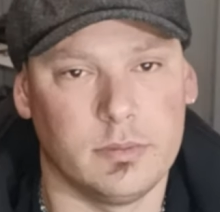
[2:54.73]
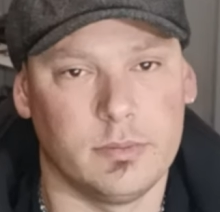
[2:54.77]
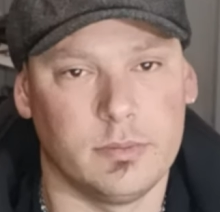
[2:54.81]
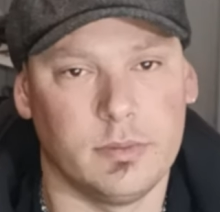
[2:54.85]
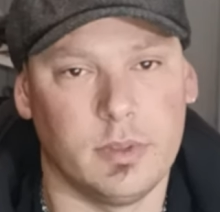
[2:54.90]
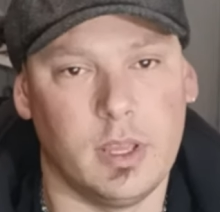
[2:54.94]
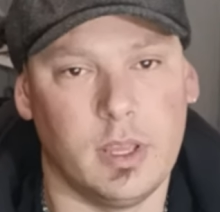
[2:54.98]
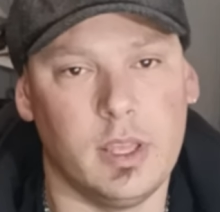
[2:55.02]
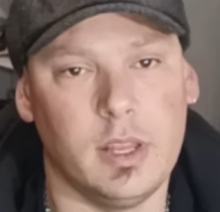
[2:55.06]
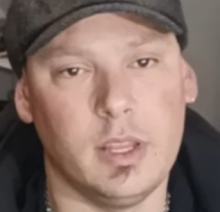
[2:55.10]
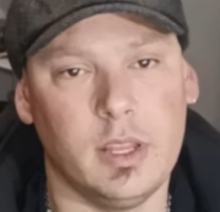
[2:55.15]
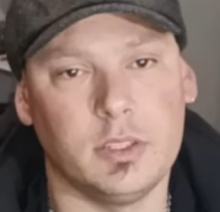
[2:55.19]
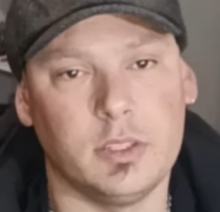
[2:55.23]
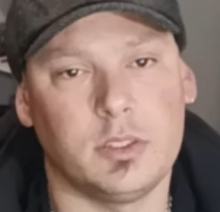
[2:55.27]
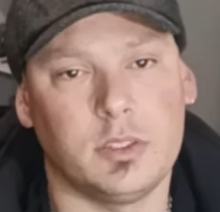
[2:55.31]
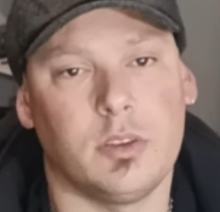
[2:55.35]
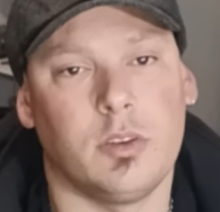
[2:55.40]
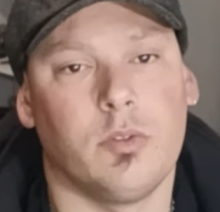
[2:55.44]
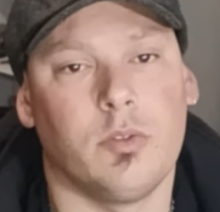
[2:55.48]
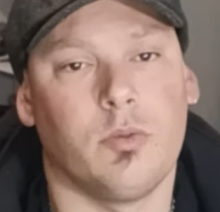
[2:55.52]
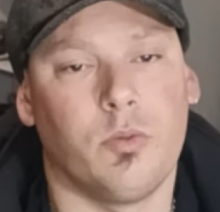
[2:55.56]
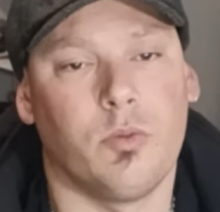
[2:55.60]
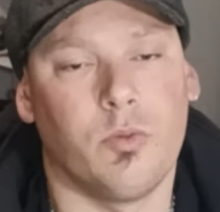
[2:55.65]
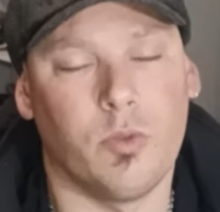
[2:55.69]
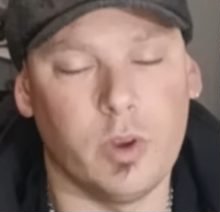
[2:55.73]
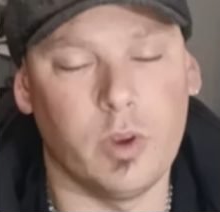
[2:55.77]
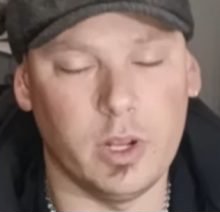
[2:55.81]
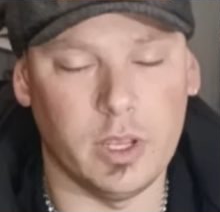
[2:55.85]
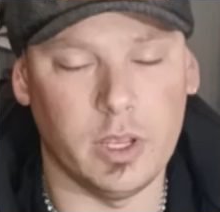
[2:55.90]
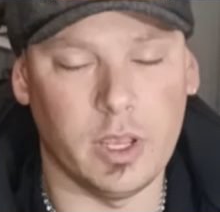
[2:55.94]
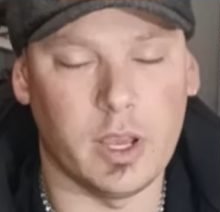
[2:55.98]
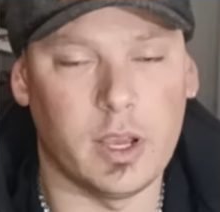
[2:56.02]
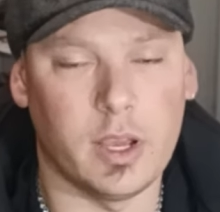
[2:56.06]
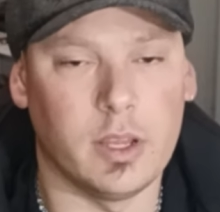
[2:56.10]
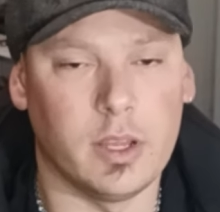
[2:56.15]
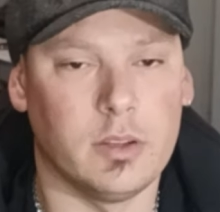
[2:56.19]
It is really
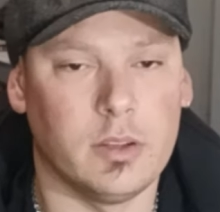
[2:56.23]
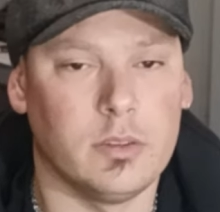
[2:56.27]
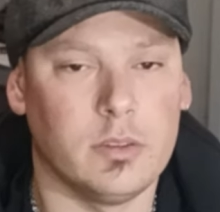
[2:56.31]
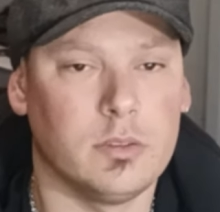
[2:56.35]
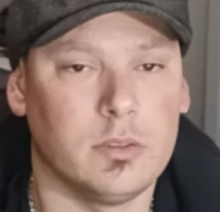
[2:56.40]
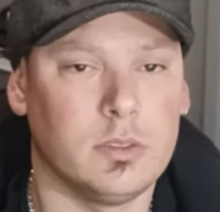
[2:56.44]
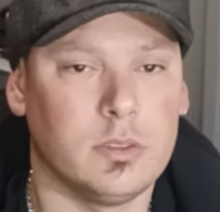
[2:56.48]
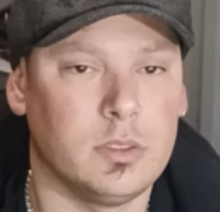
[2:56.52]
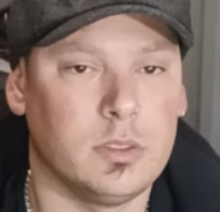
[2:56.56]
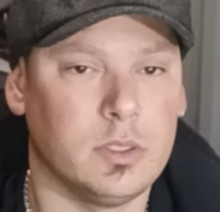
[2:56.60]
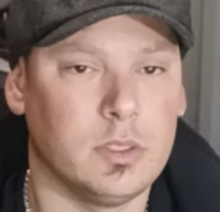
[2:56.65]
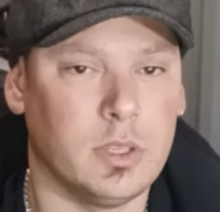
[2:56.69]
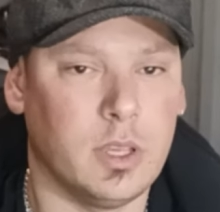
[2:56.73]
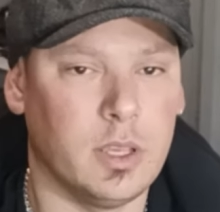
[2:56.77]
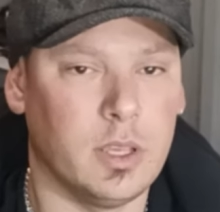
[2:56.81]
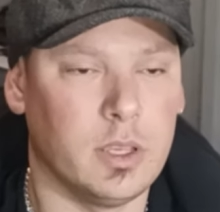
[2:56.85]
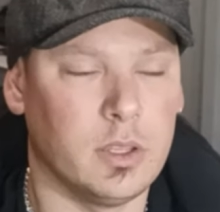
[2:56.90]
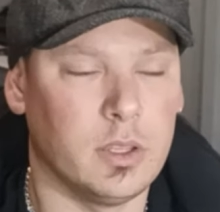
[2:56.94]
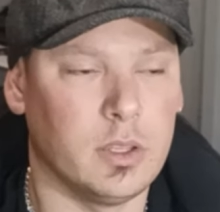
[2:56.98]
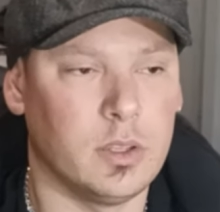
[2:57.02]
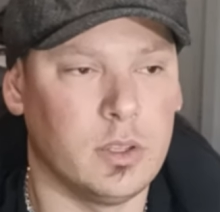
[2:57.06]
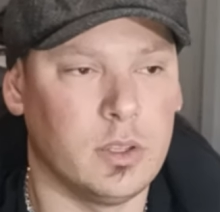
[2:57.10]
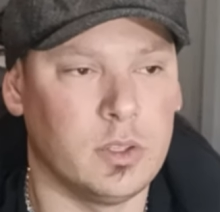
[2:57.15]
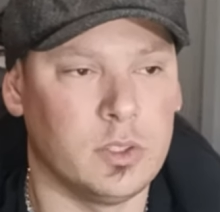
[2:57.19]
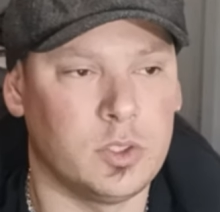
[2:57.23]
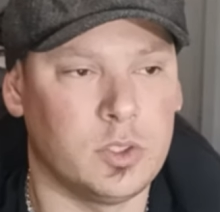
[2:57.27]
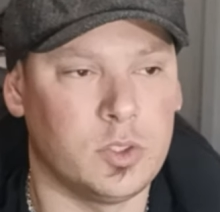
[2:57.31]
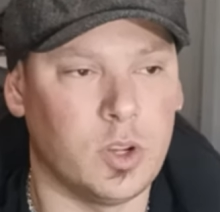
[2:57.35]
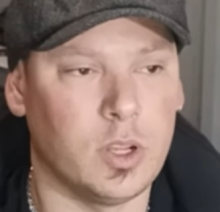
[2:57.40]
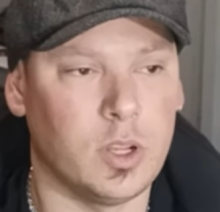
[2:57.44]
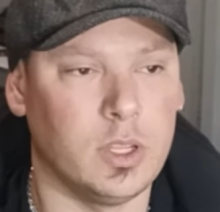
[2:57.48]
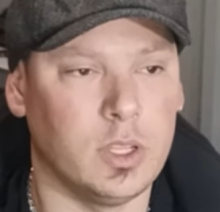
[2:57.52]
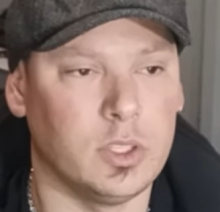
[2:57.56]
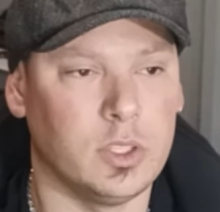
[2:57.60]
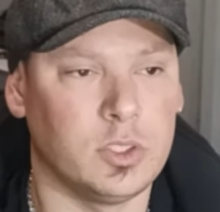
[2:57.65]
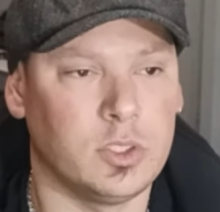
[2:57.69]
hard to get
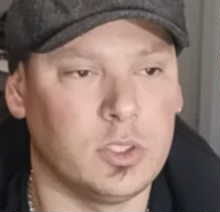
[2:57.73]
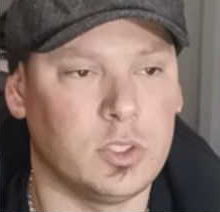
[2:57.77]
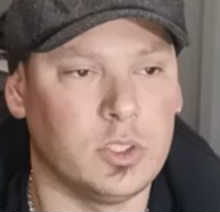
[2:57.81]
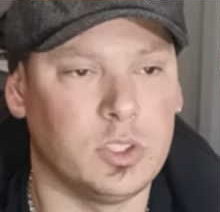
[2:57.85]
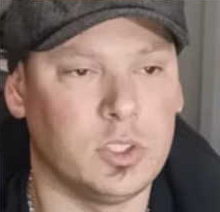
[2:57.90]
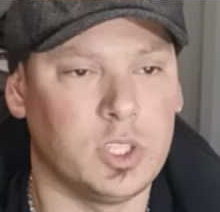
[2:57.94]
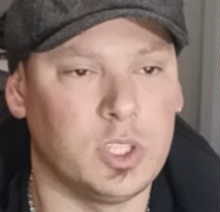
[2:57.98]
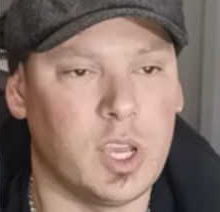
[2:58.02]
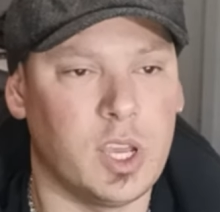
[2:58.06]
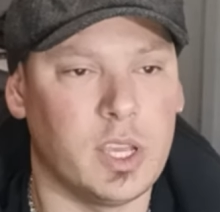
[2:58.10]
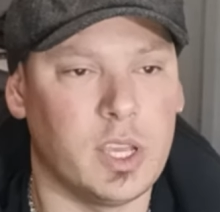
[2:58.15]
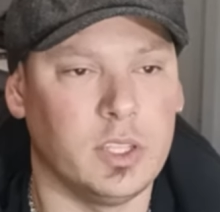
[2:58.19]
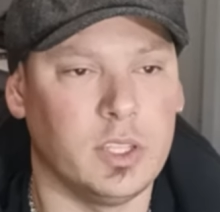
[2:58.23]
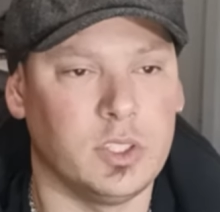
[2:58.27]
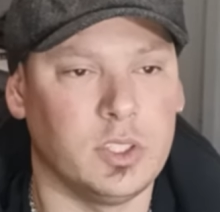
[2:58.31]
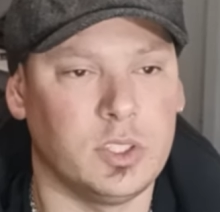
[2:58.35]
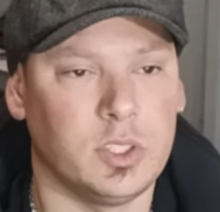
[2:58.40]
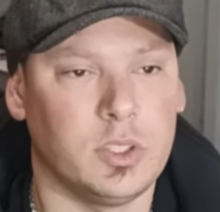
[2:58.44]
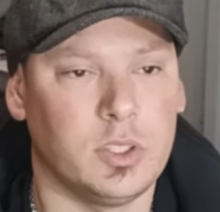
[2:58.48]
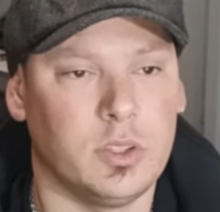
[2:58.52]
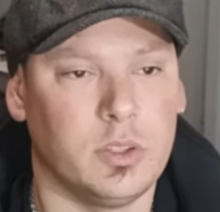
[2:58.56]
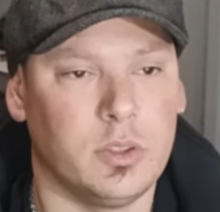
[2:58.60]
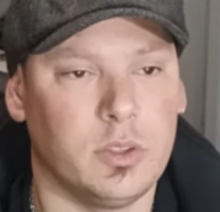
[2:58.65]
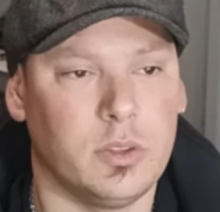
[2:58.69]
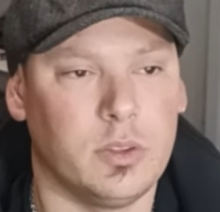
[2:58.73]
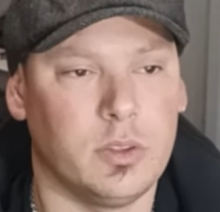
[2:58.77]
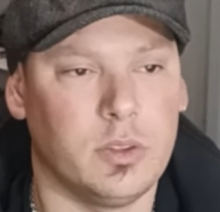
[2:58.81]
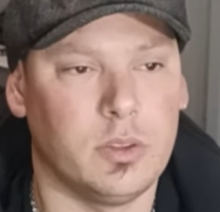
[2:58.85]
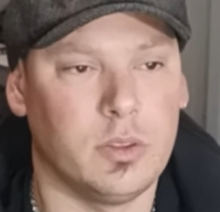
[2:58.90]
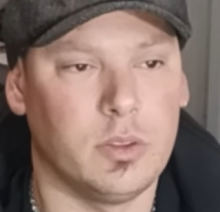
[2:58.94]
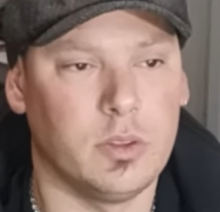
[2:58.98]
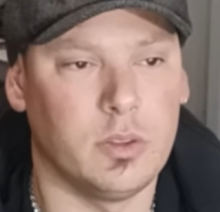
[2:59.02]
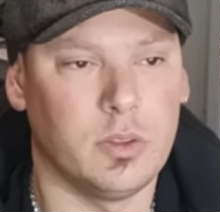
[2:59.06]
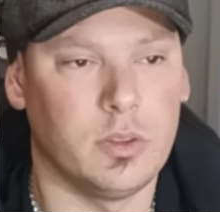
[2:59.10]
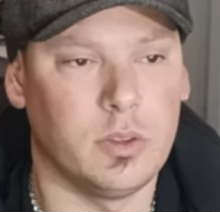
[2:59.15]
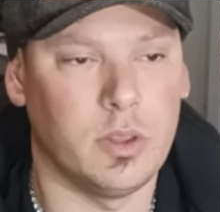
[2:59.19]
Australians to change
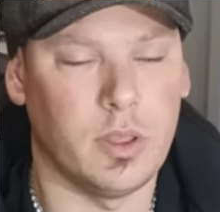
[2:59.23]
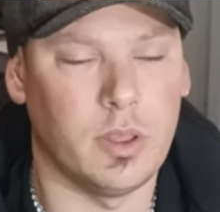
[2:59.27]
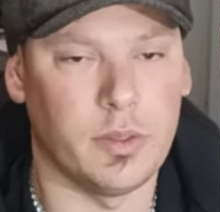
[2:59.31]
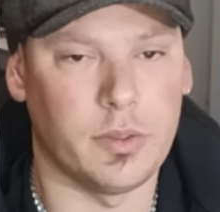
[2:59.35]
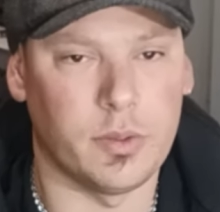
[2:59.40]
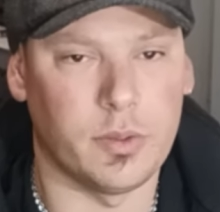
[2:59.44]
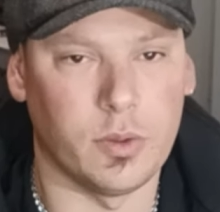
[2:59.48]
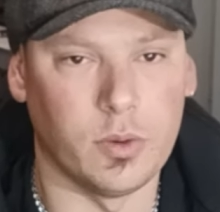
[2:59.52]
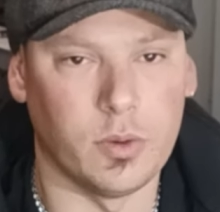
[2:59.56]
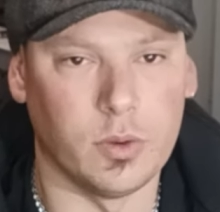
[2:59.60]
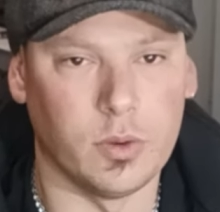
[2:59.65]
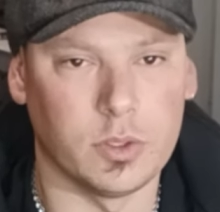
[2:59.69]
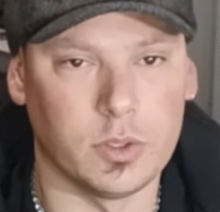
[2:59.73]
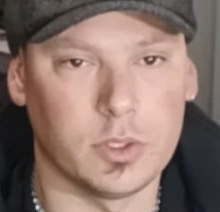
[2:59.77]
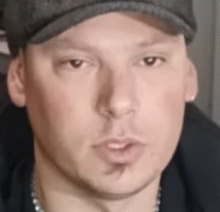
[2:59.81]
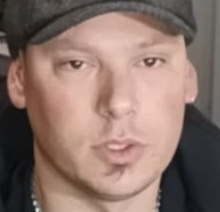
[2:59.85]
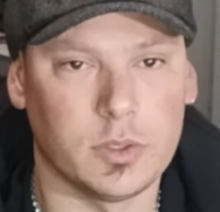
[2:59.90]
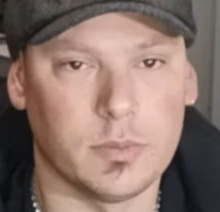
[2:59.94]
their thoughts.